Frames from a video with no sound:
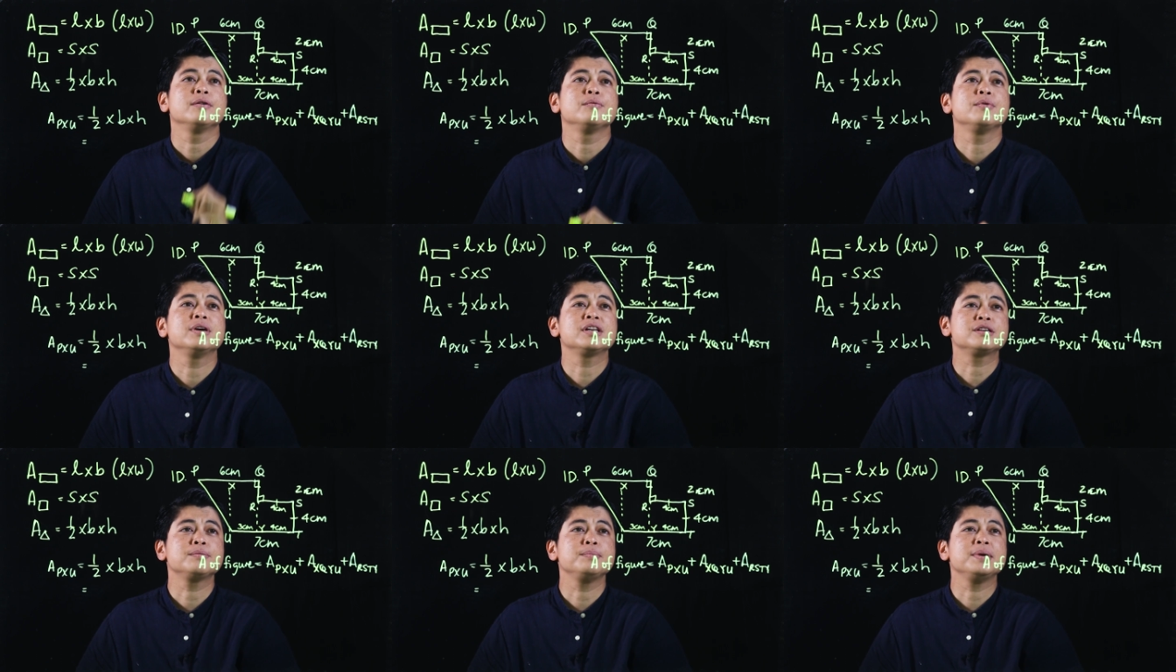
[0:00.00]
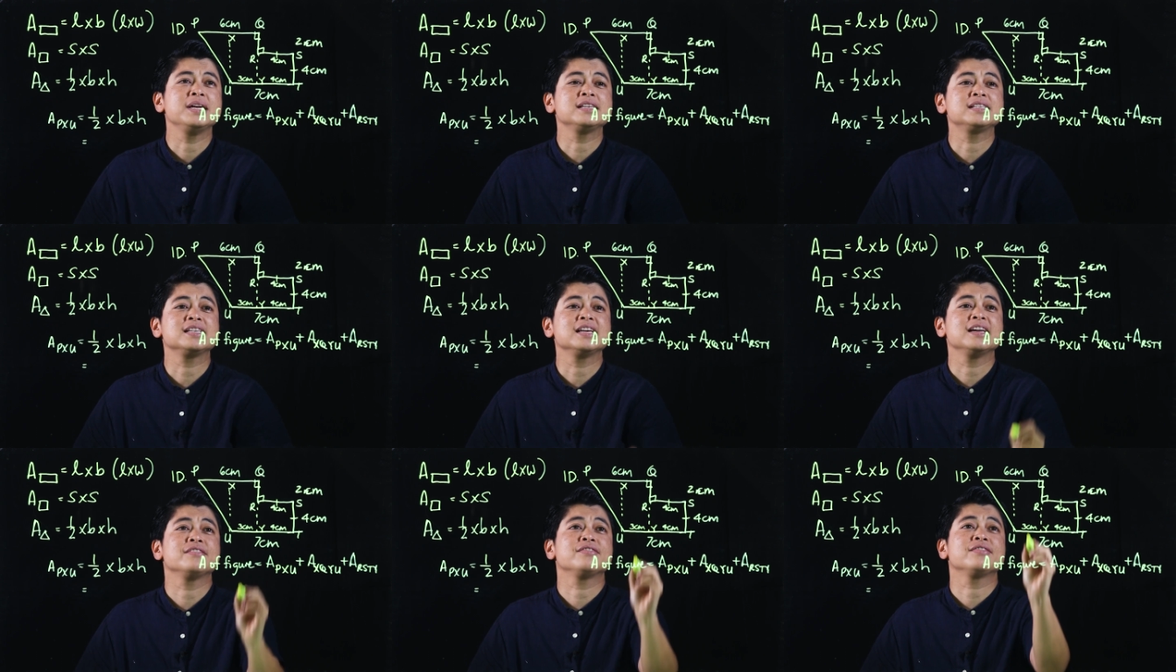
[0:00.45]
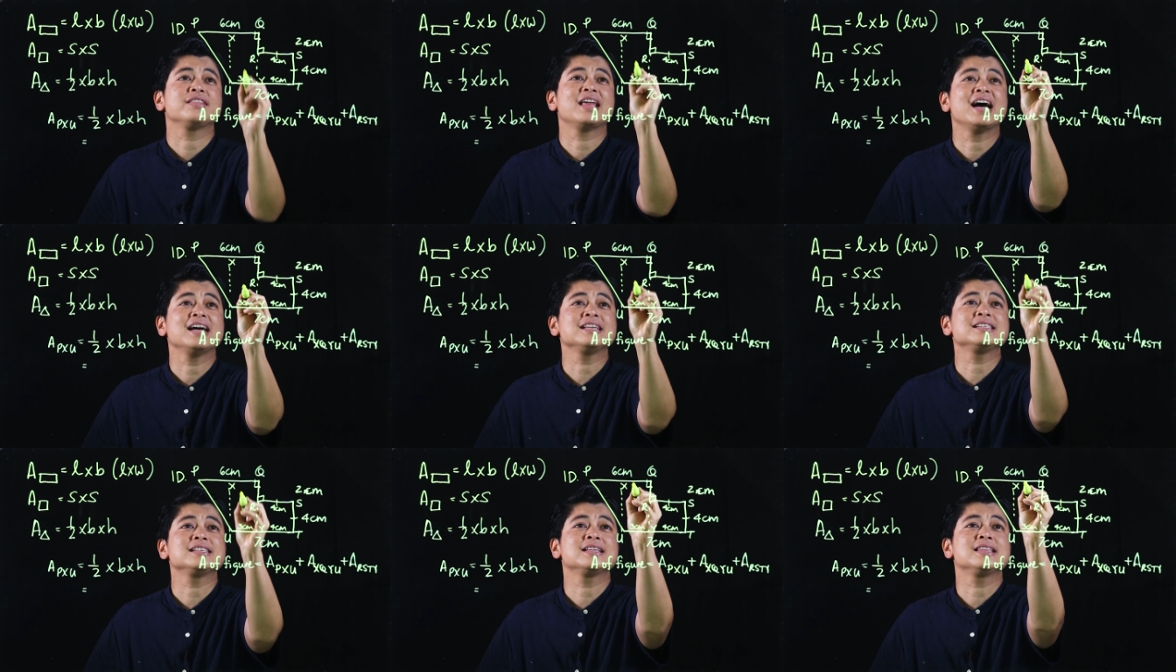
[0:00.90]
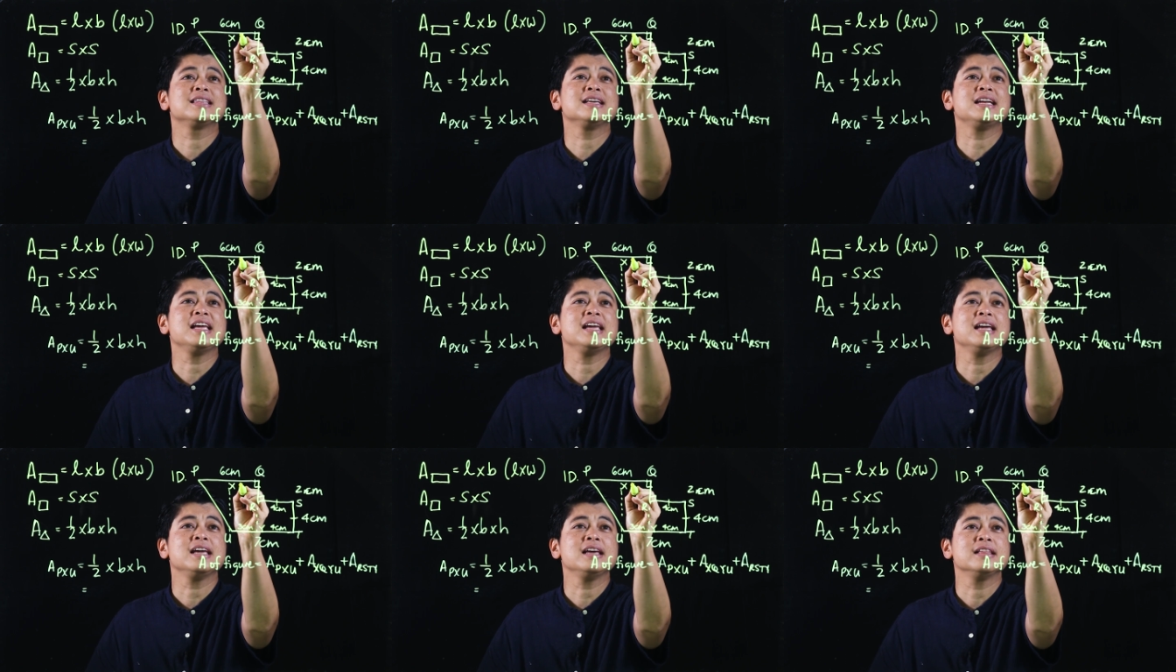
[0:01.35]
Which means if that's
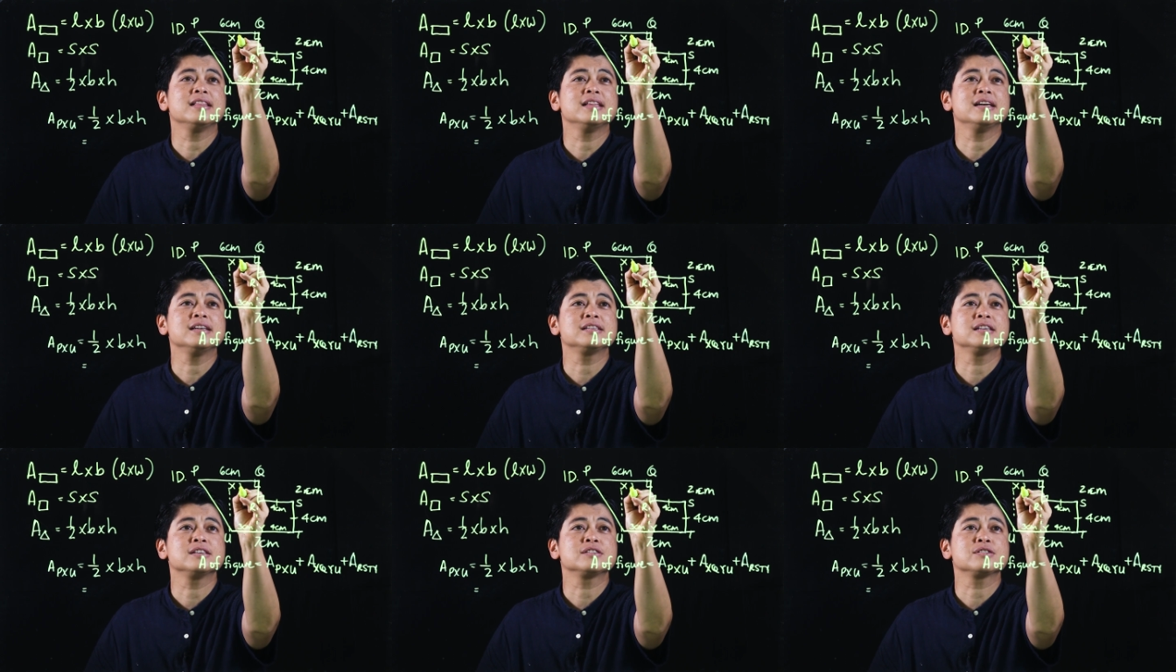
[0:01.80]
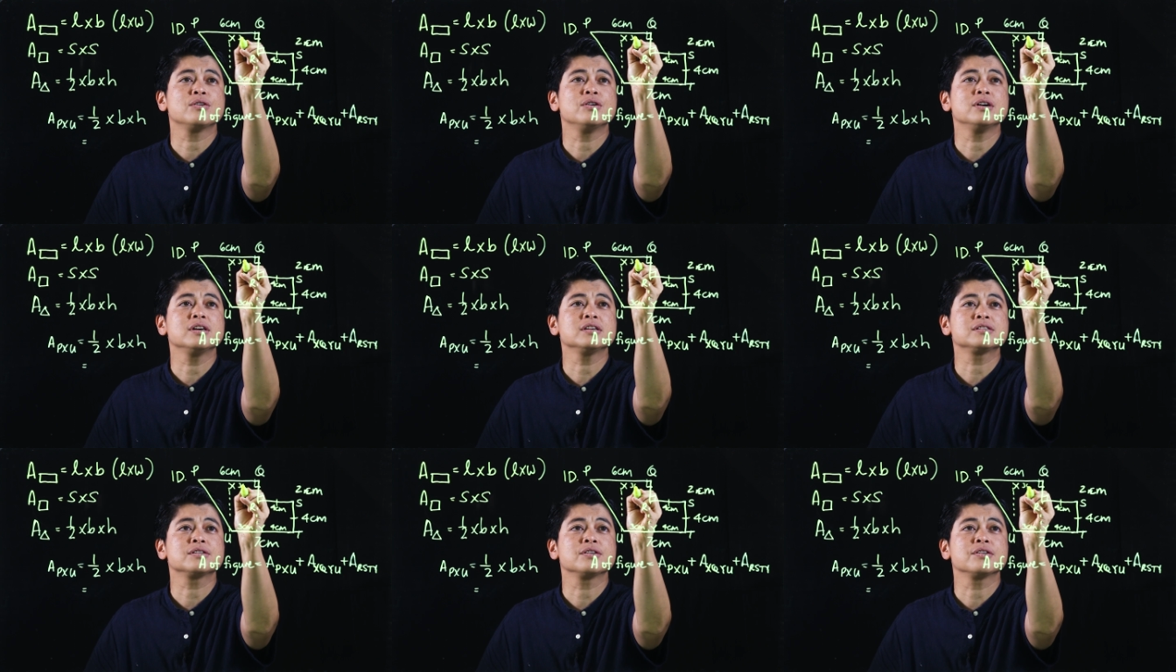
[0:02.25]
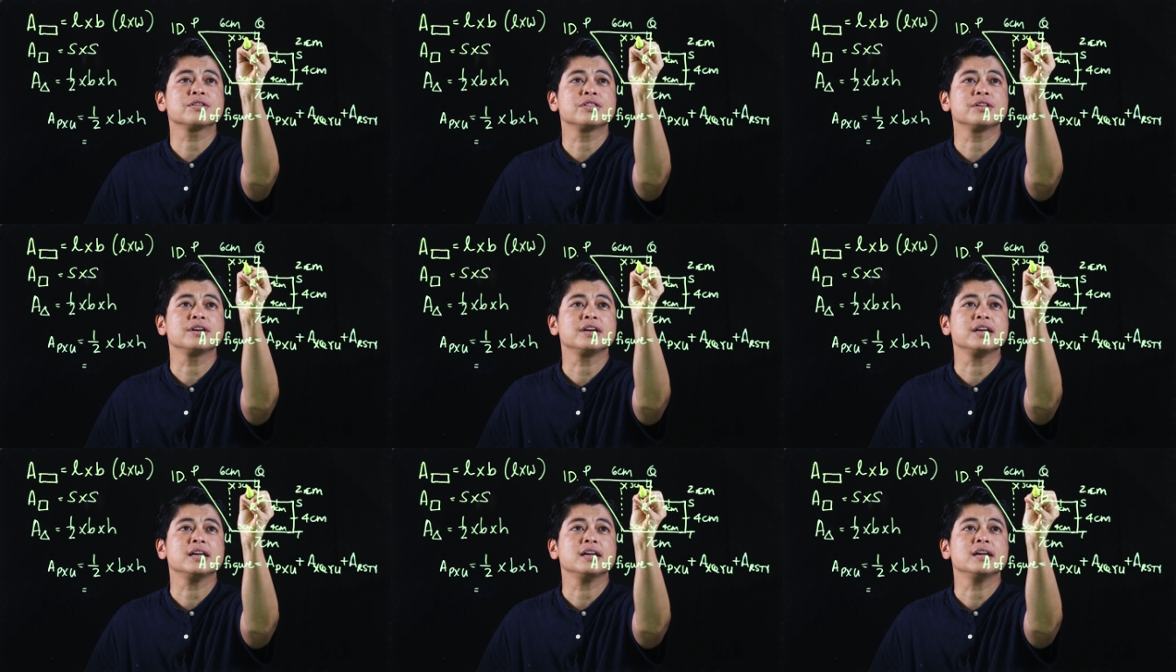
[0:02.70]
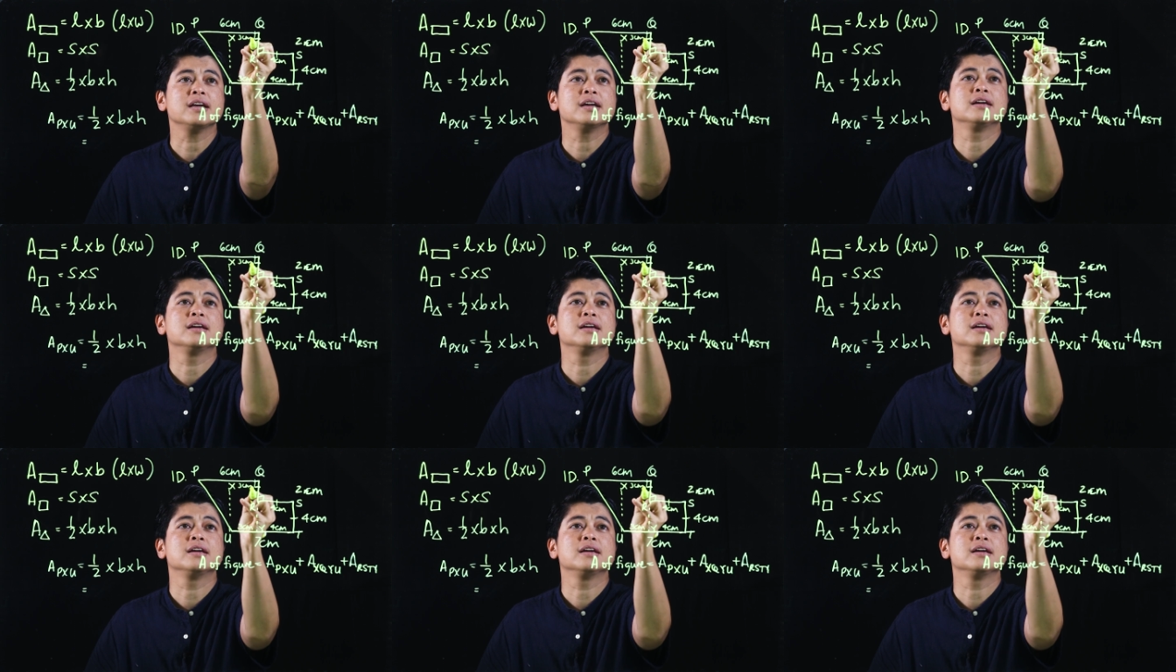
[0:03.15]
3, this is also 3.